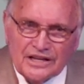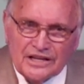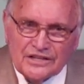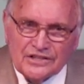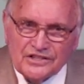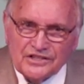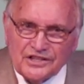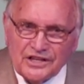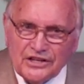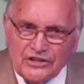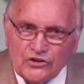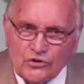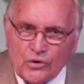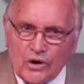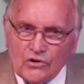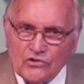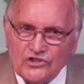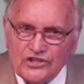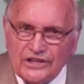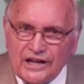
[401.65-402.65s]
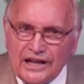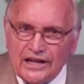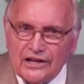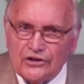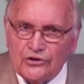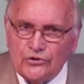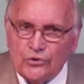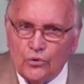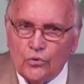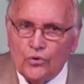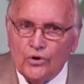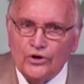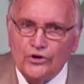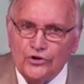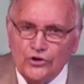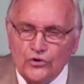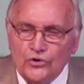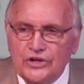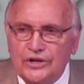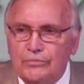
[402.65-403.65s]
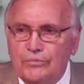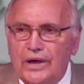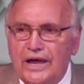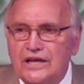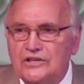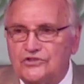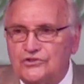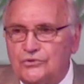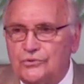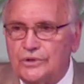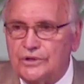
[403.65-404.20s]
Sin crouching at a door and you can master